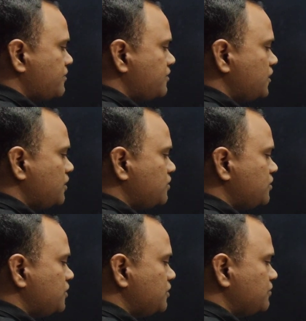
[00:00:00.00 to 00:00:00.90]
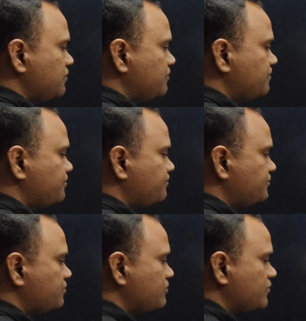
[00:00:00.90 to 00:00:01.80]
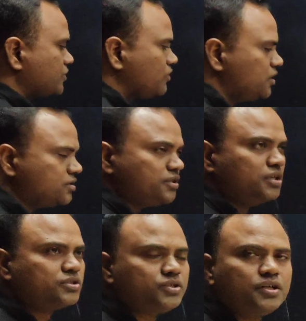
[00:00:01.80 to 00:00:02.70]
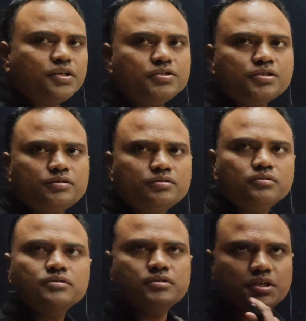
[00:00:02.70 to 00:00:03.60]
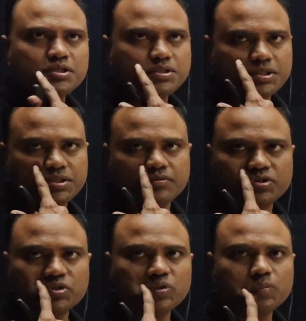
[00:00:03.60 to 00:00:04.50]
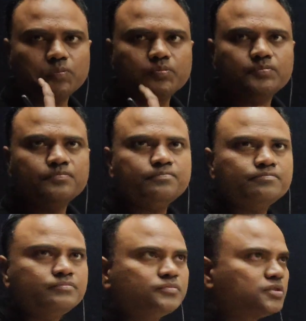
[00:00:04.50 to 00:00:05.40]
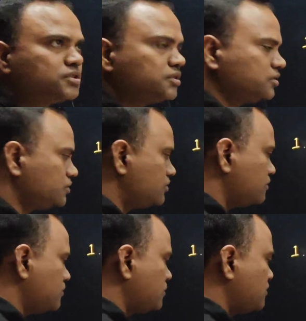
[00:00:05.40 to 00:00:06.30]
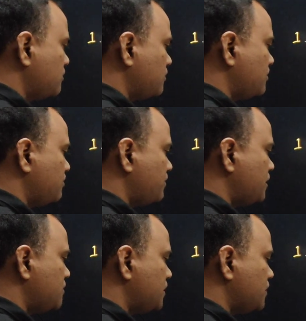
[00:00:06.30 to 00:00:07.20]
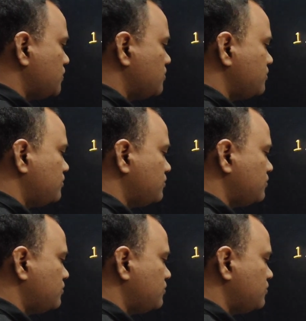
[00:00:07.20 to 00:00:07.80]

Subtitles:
CH3. What is CH3 nature? CH3 is which group? C. Plus I group.